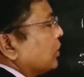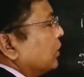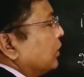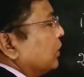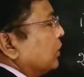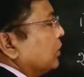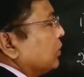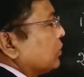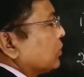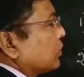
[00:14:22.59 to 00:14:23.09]

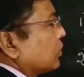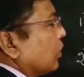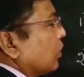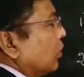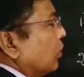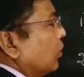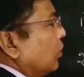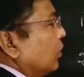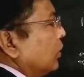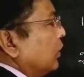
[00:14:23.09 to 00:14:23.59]

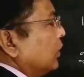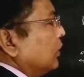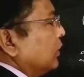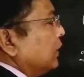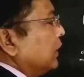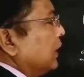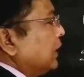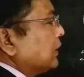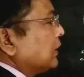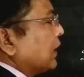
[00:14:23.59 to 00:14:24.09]
So
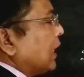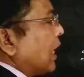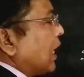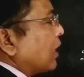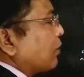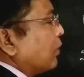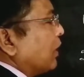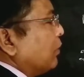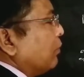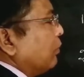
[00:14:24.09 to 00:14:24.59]
this
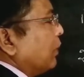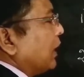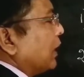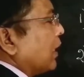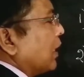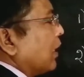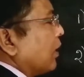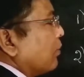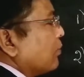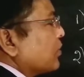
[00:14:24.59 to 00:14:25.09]
carbon
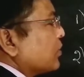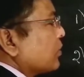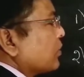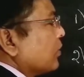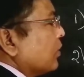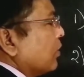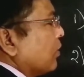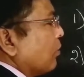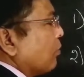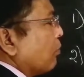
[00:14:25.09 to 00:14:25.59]
becomes
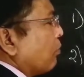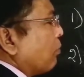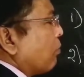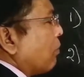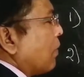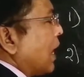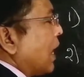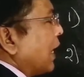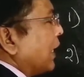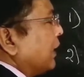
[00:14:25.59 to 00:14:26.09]

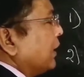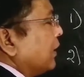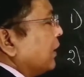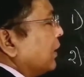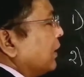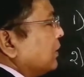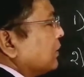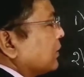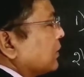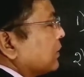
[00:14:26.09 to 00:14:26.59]

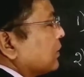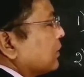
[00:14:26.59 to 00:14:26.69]
minus